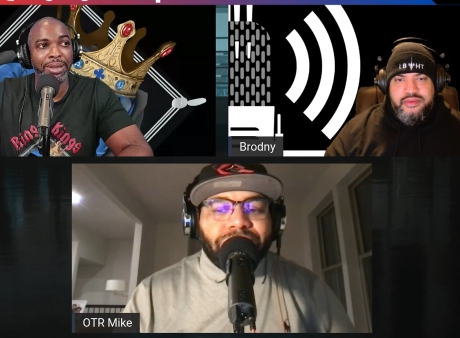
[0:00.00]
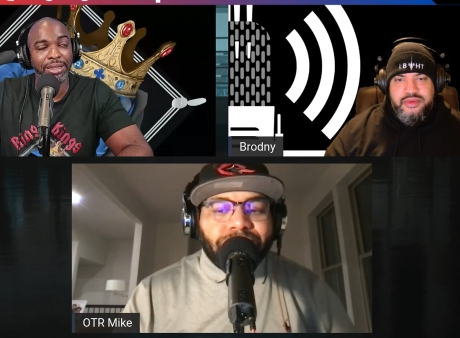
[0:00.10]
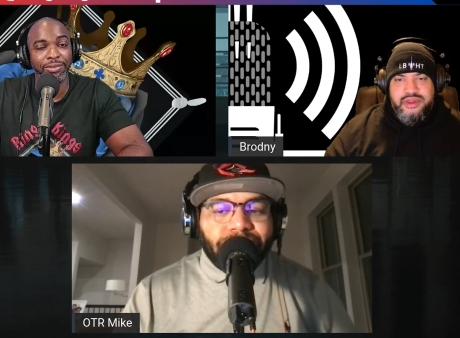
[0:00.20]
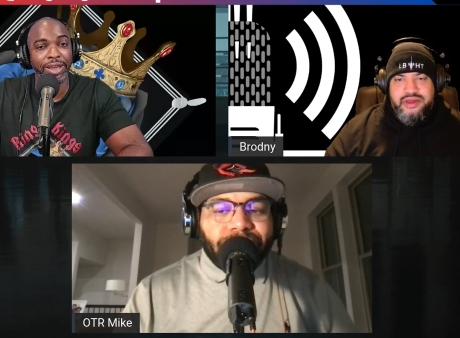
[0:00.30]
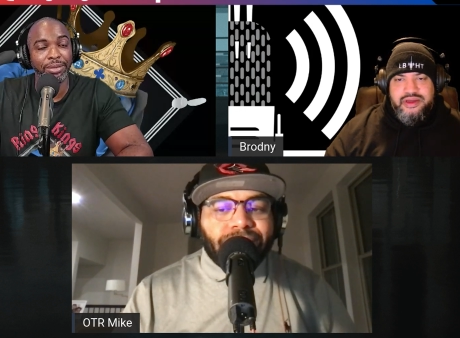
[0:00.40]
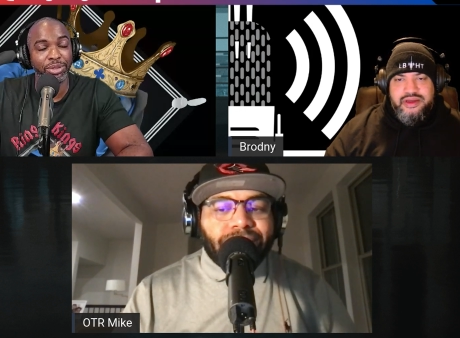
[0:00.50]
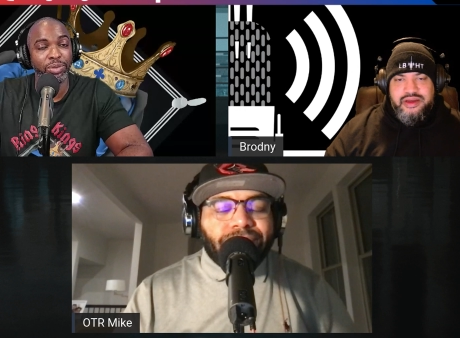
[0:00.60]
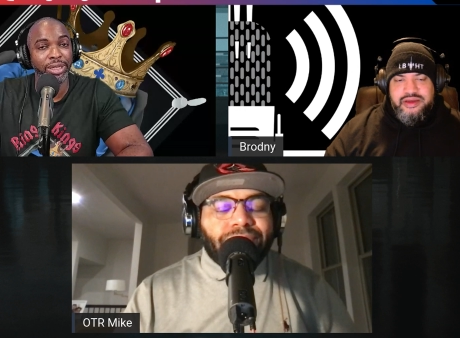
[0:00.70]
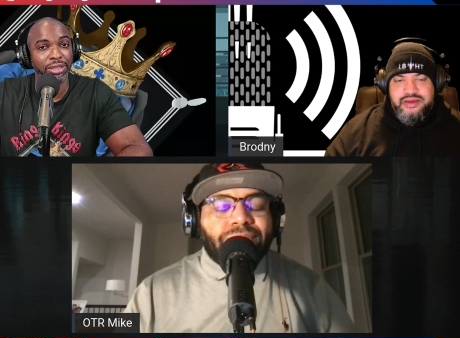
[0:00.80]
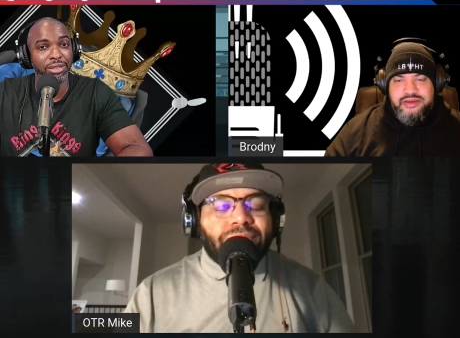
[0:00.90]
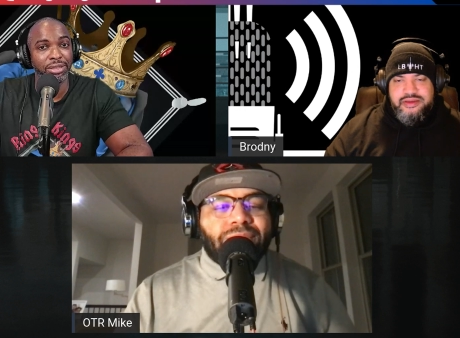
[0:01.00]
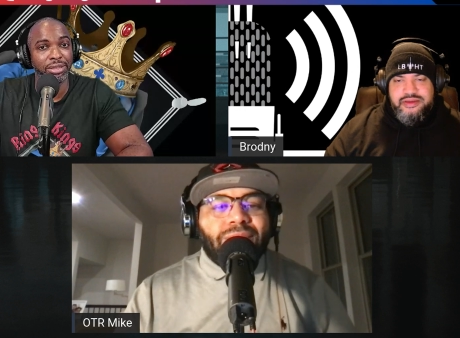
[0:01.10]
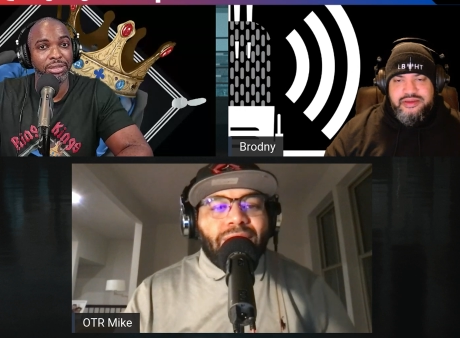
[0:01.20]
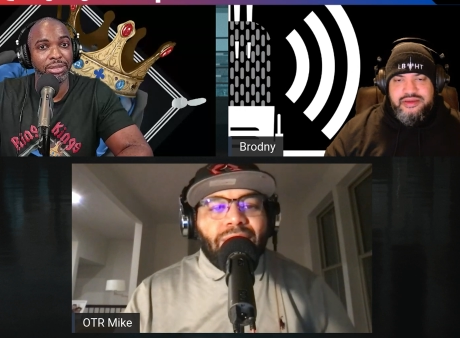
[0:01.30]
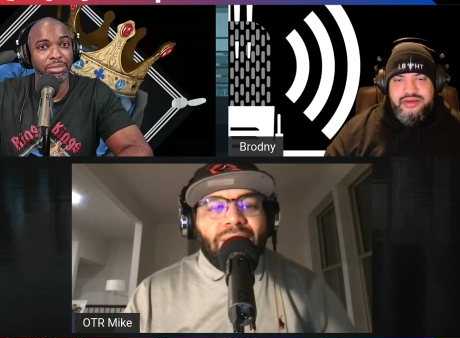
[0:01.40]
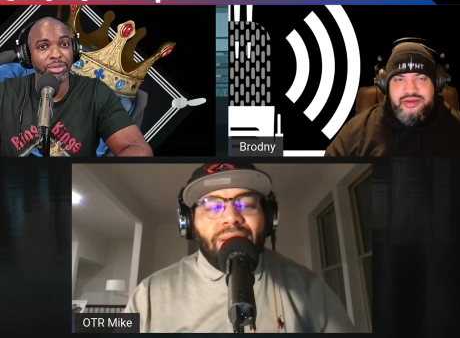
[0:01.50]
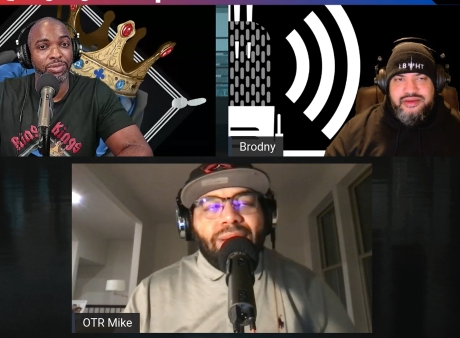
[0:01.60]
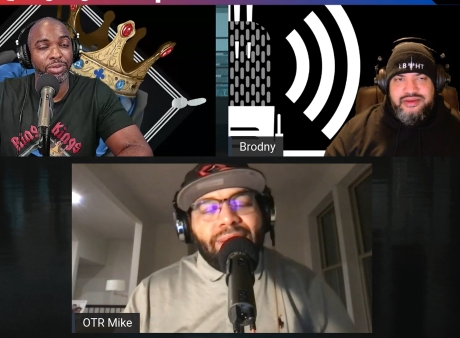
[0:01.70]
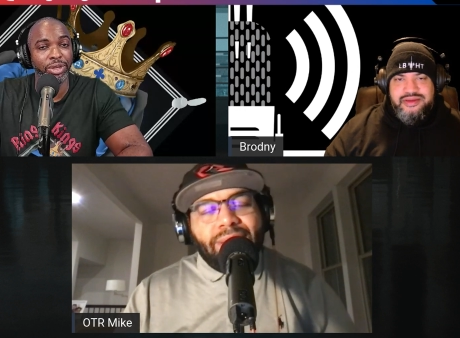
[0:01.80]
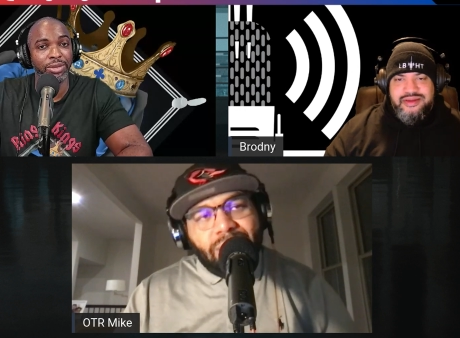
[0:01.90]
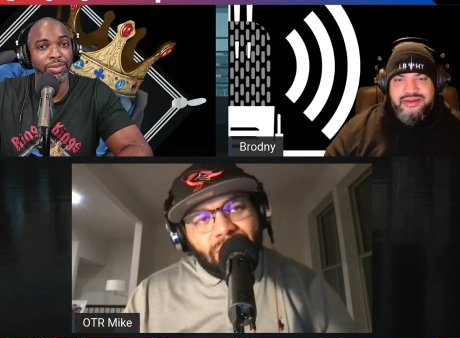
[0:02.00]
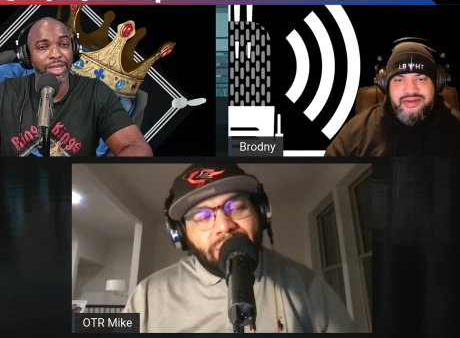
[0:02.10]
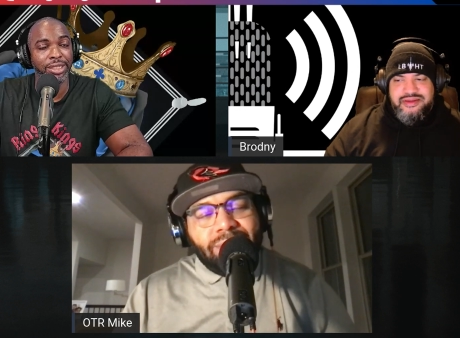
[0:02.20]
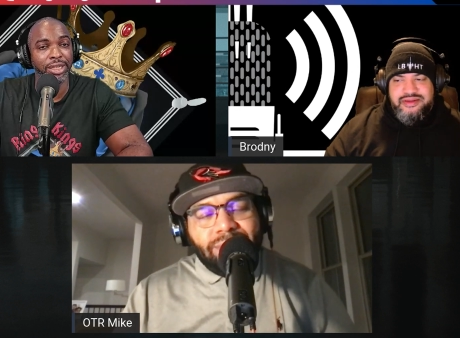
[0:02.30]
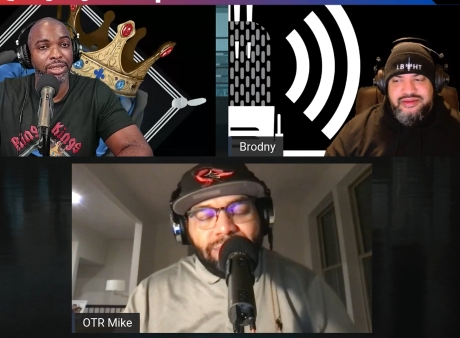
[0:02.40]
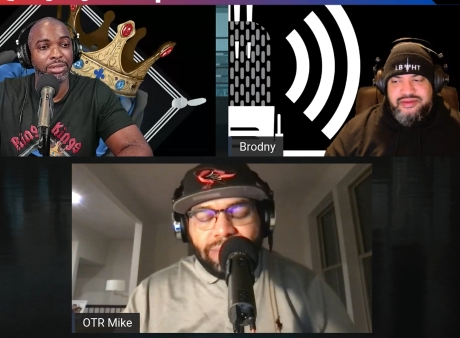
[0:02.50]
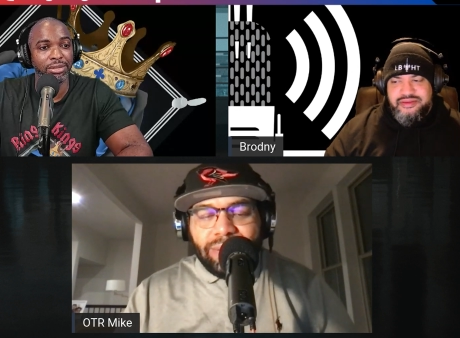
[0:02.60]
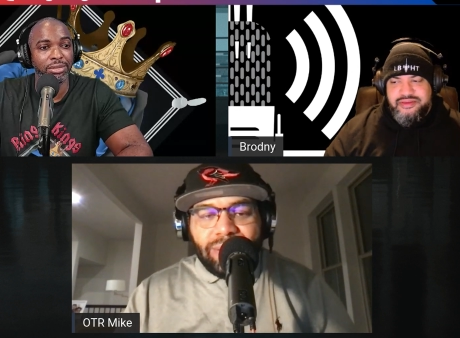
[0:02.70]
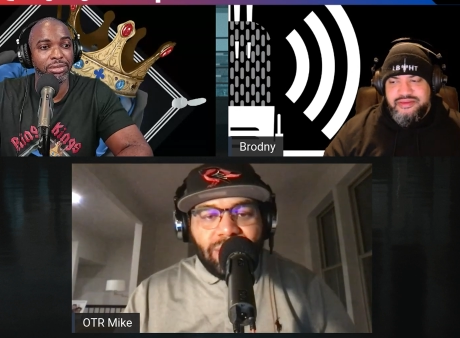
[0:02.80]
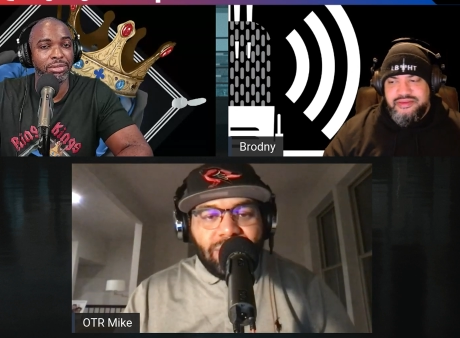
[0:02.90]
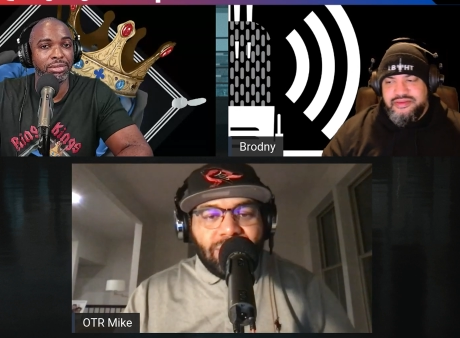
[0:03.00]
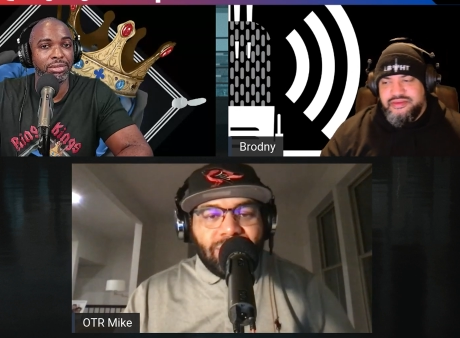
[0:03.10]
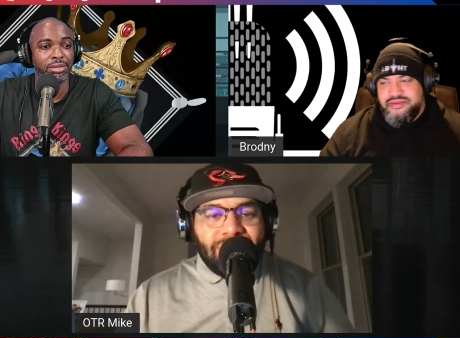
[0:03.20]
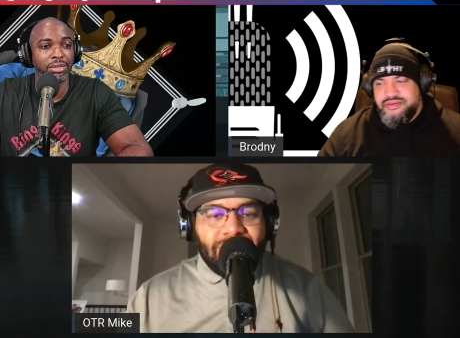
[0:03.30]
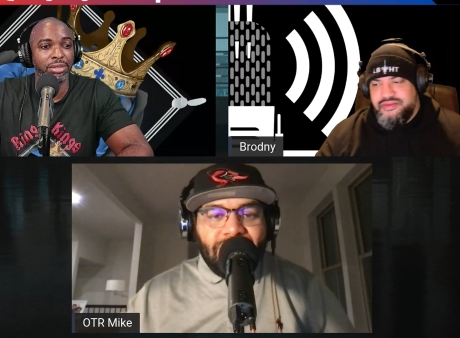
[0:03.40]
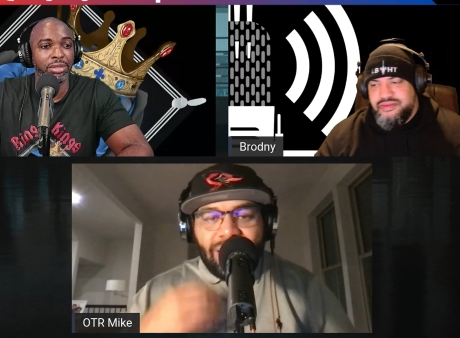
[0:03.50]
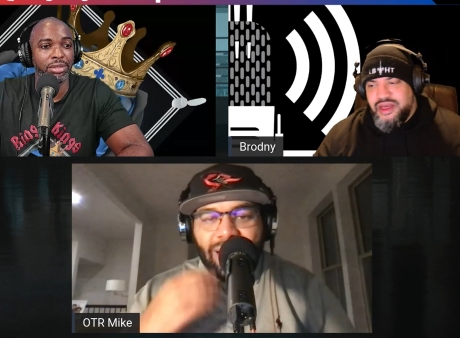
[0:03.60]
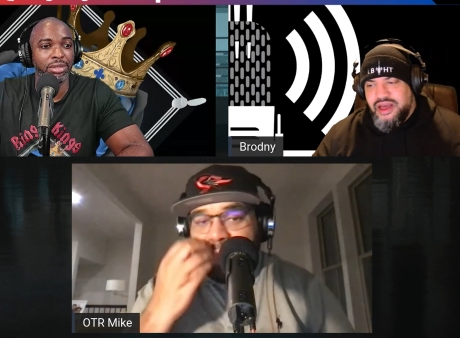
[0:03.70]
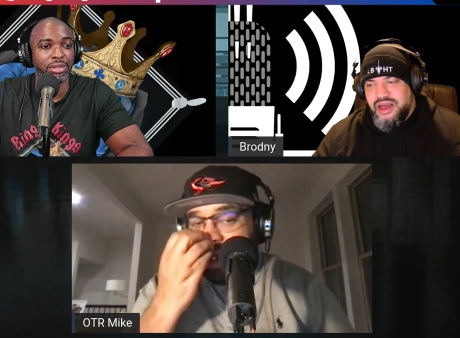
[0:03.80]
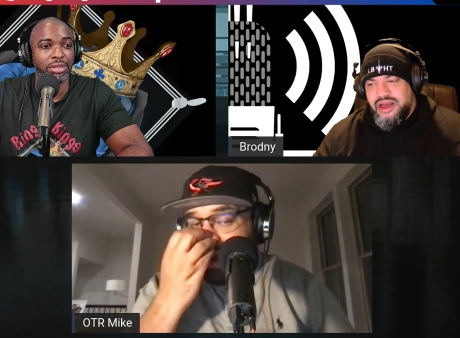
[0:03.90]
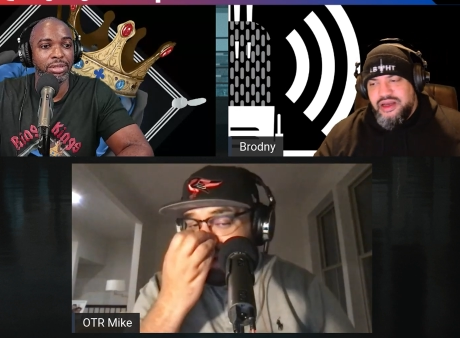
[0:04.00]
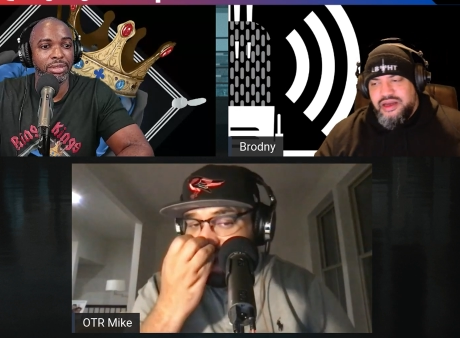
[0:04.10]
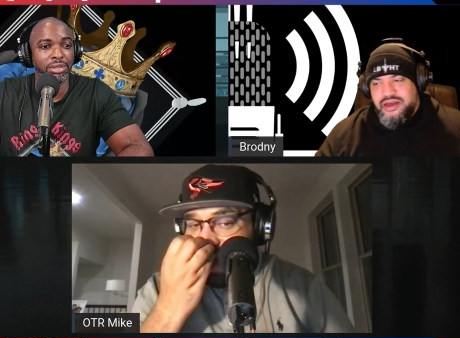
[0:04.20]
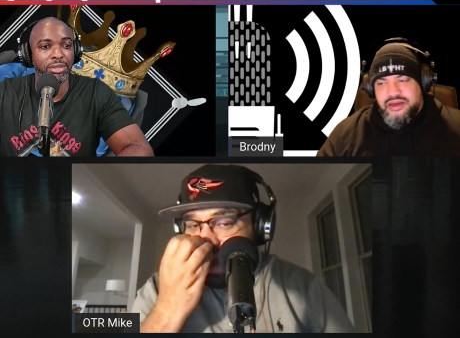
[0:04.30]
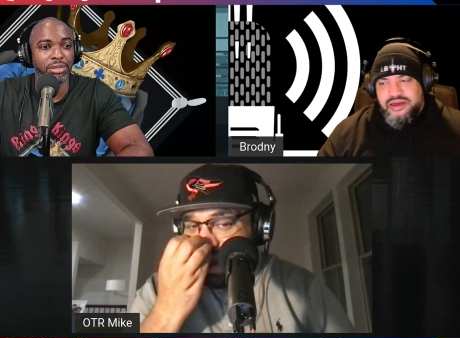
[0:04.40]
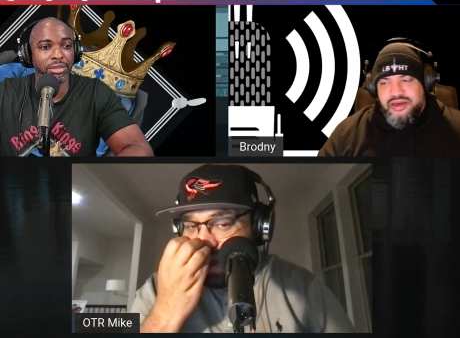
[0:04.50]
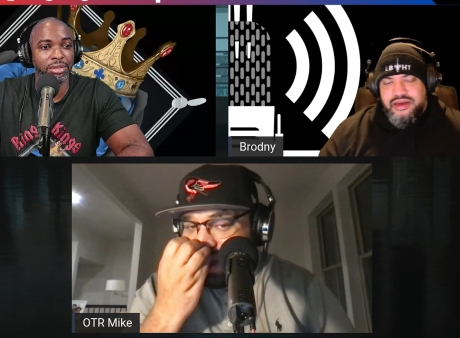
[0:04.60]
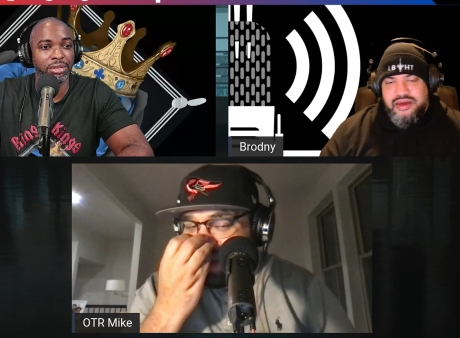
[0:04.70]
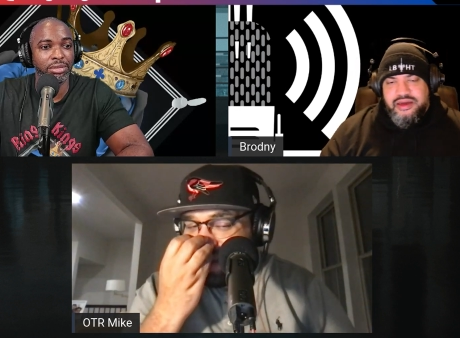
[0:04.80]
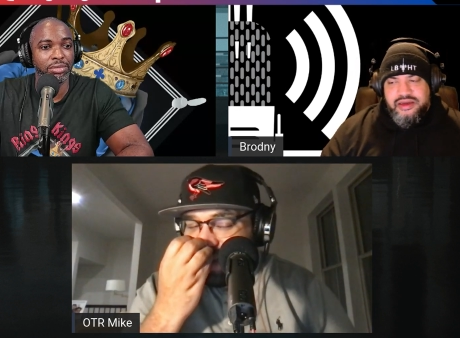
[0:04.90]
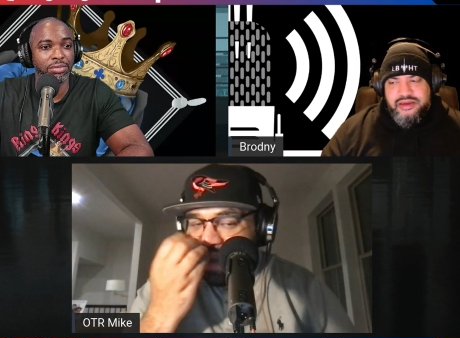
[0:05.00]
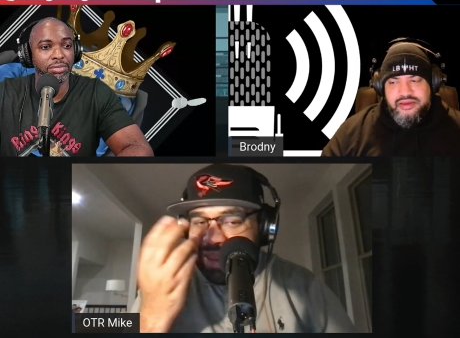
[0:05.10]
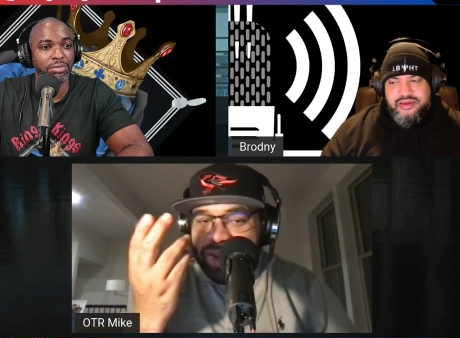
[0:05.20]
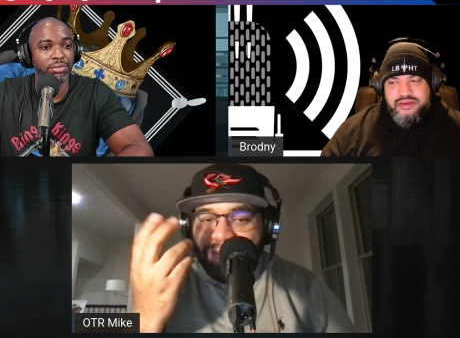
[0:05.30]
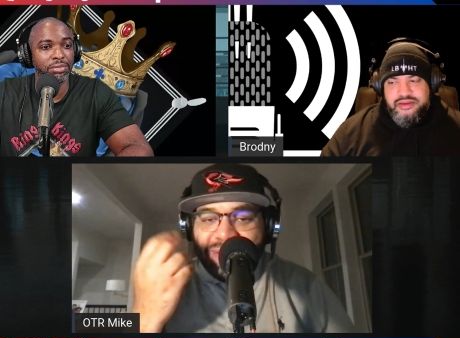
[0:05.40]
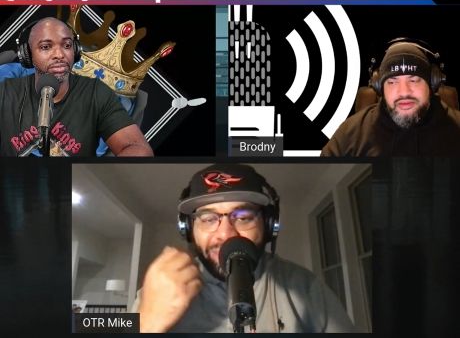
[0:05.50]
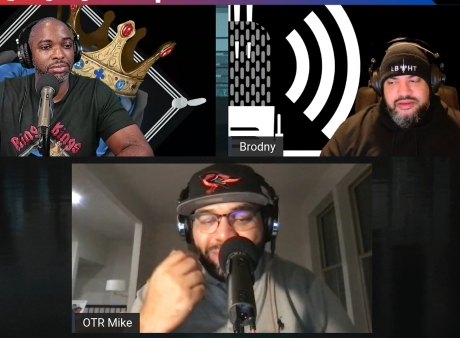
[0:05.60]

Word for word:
Speaker 1: have to fight him twice before he can yeah. fight Tank.
Speaker 2: Yeah, yeah. Oh, well, I, I think we